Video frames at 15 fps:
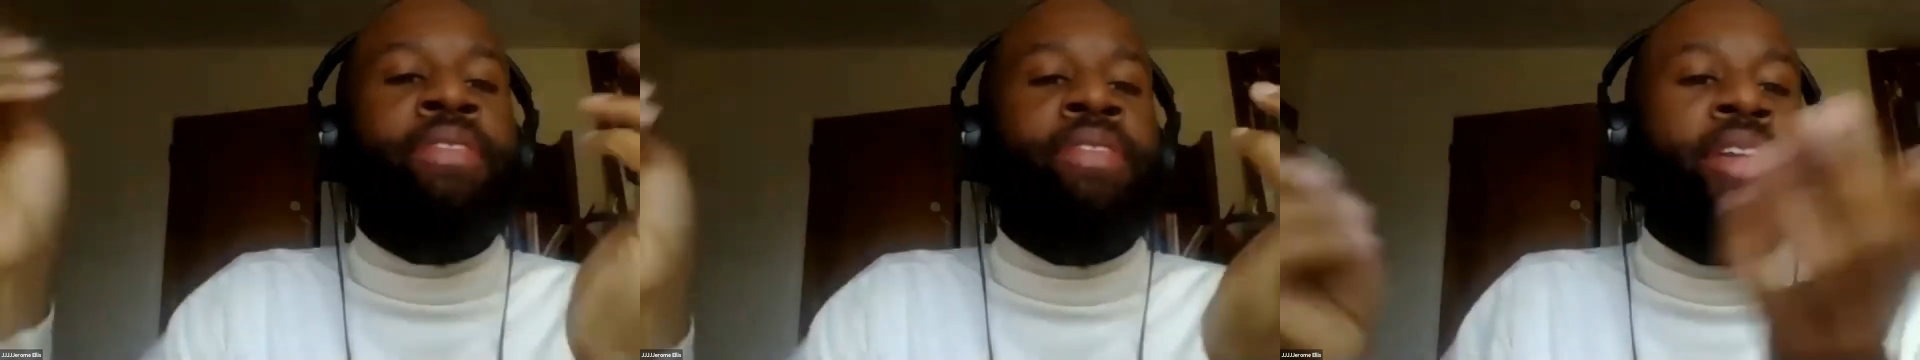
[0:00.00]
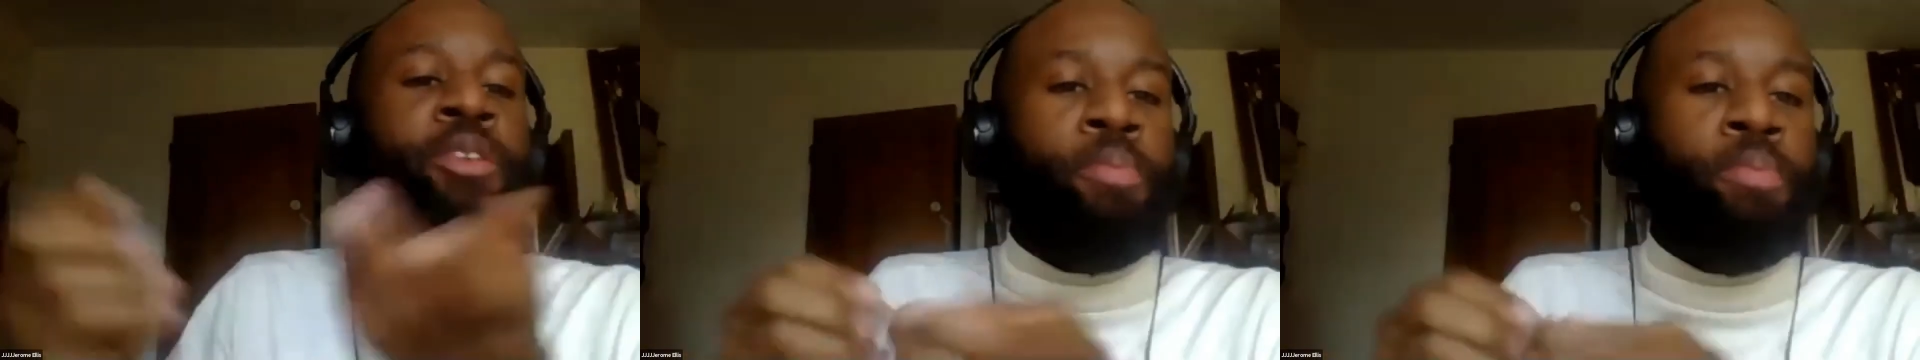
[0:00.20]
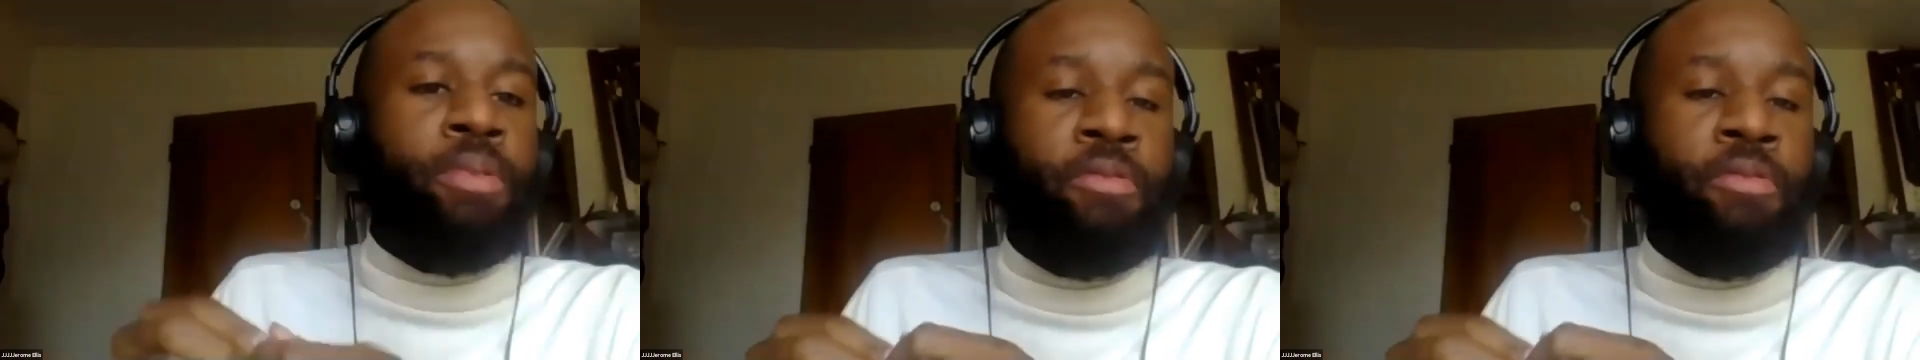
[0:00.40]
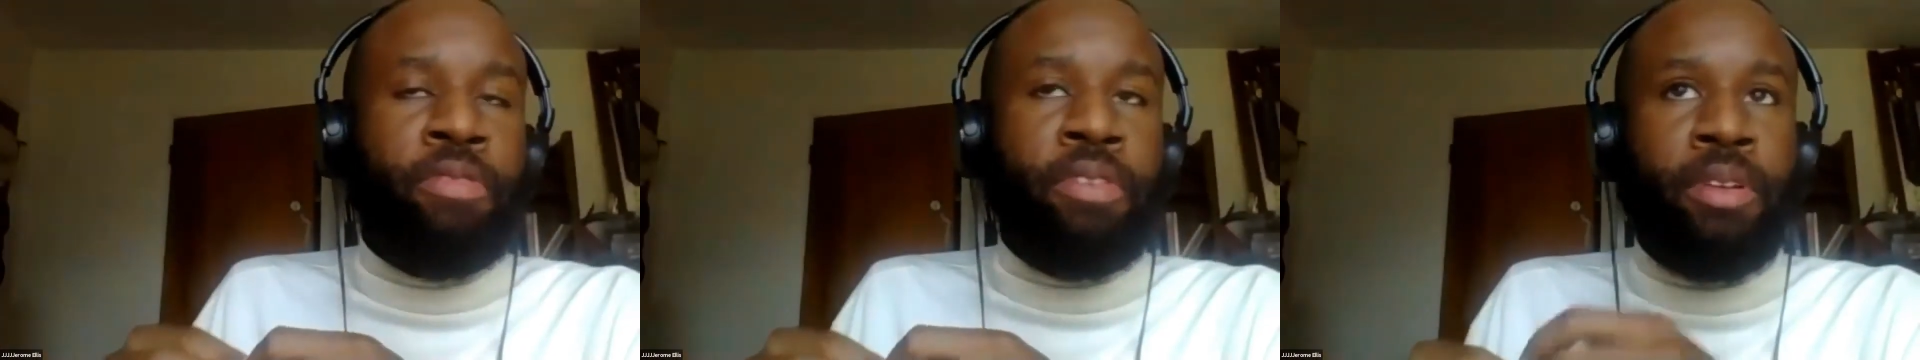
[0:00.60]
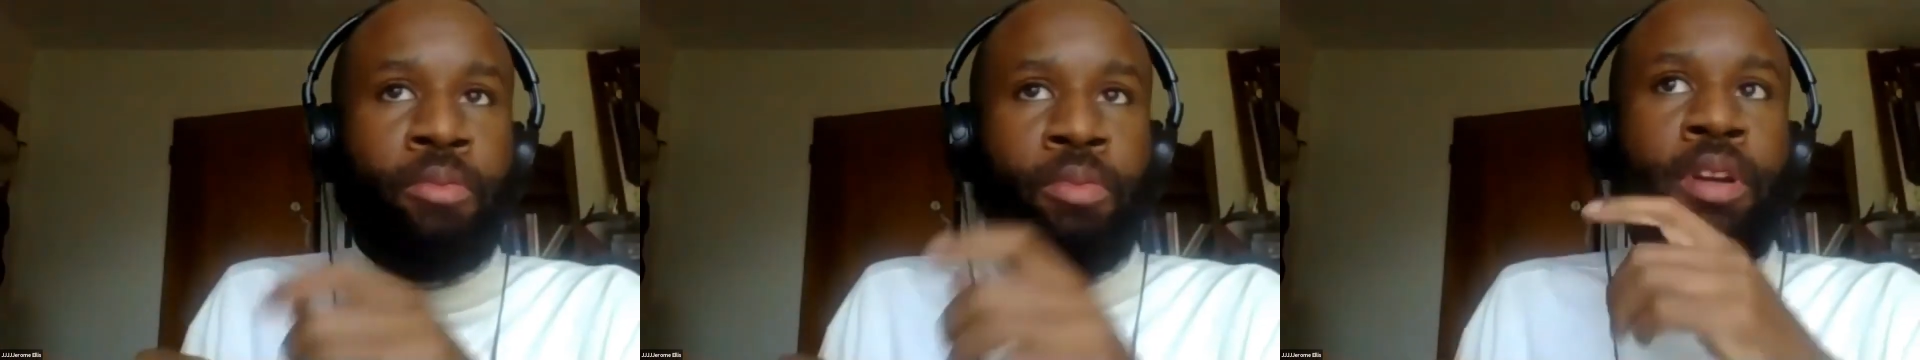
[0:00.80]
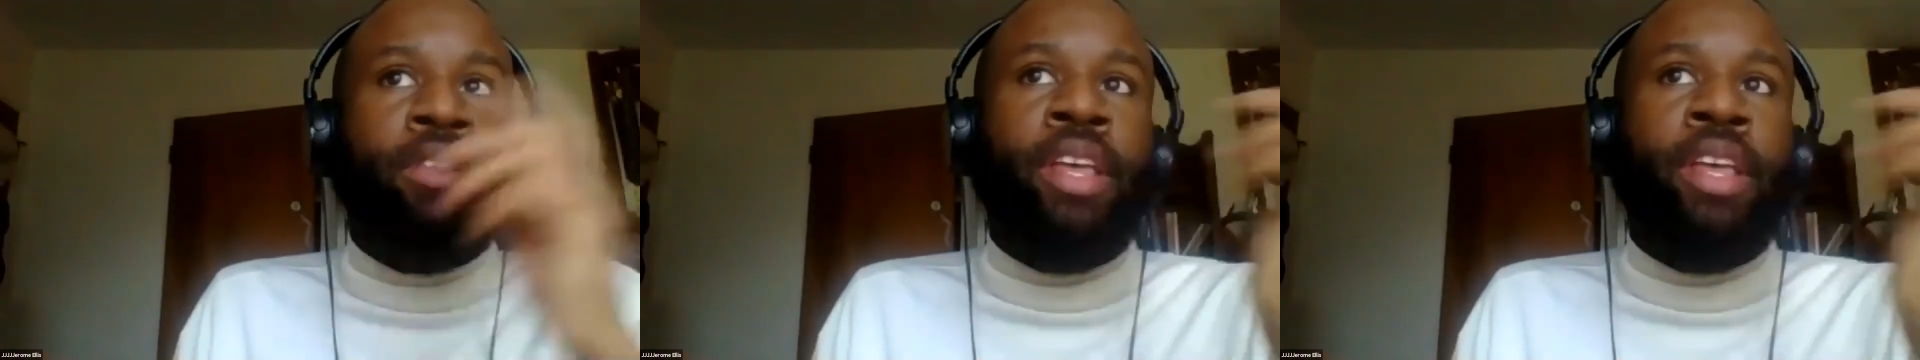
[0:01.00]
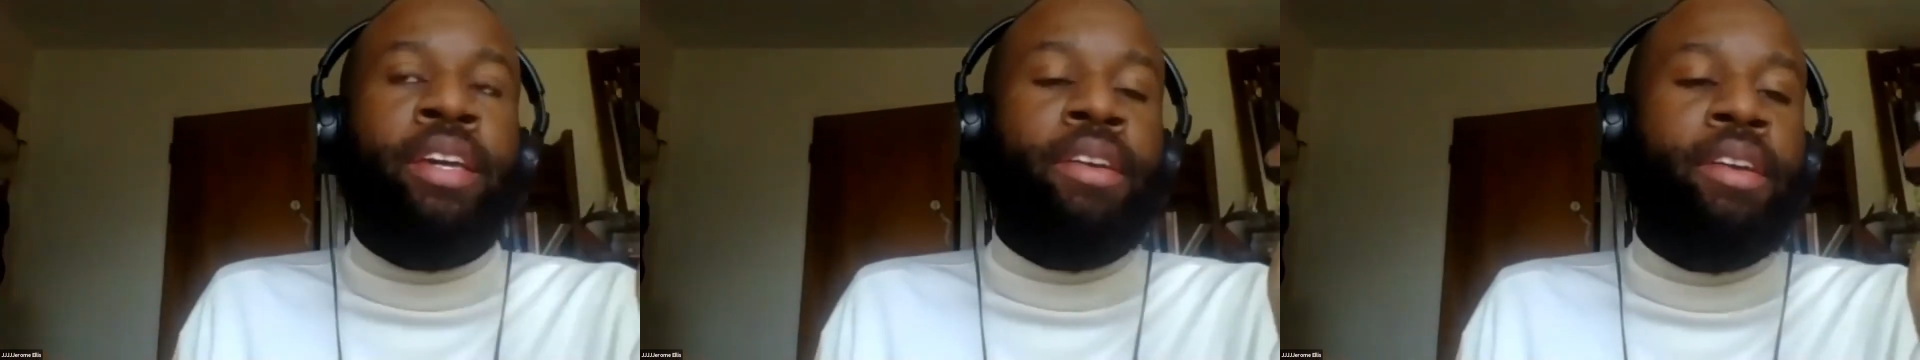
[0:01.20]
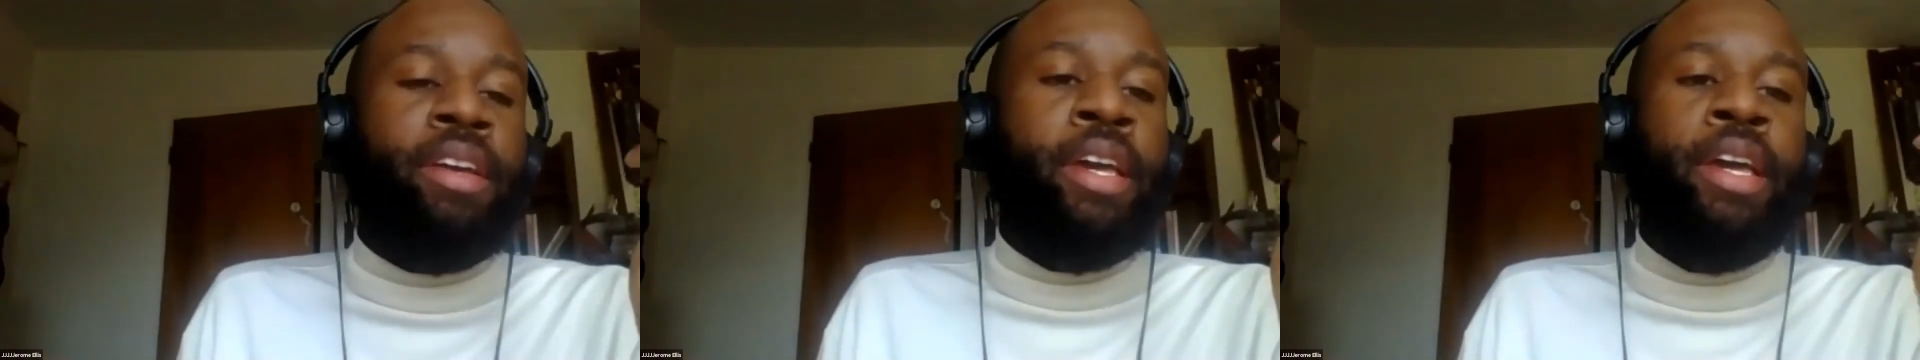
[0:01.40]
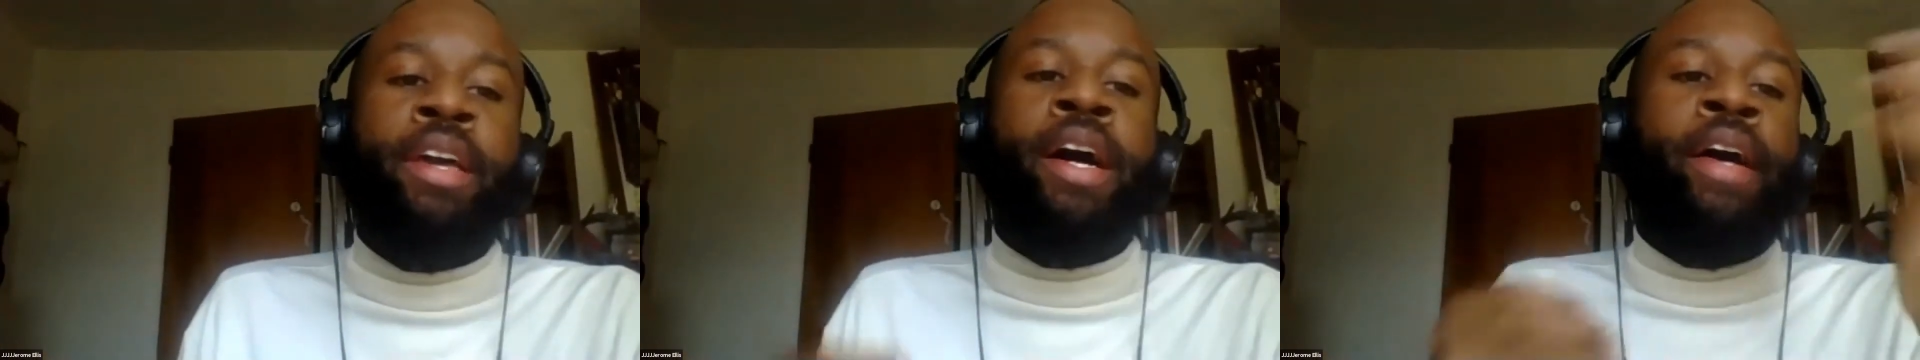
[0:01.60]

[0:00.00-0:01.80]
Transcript: I'm in that open field where, like,